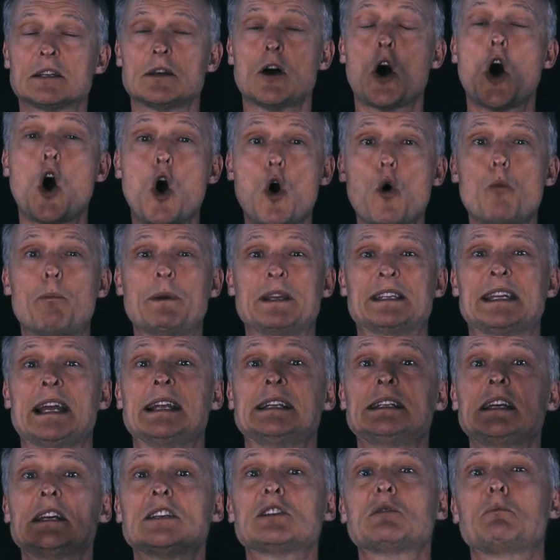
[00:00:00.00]
Hope is
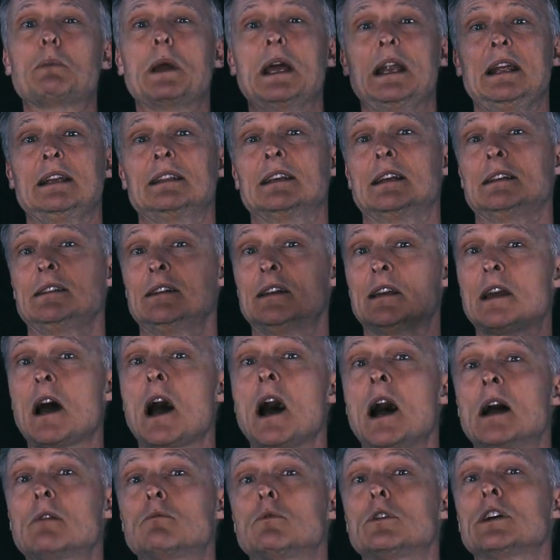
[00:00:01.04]
anticipating that
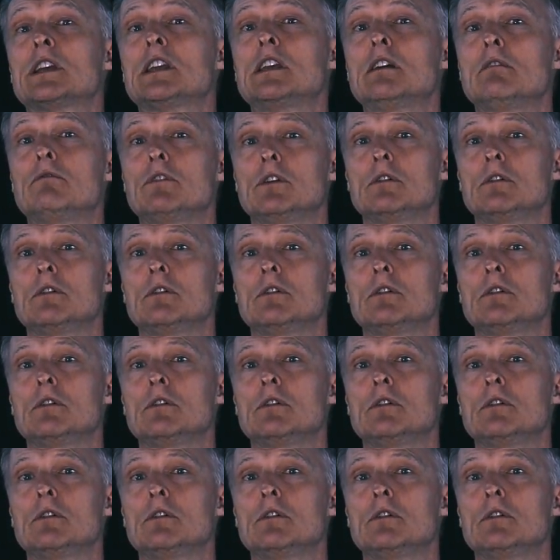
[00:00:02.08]
God will give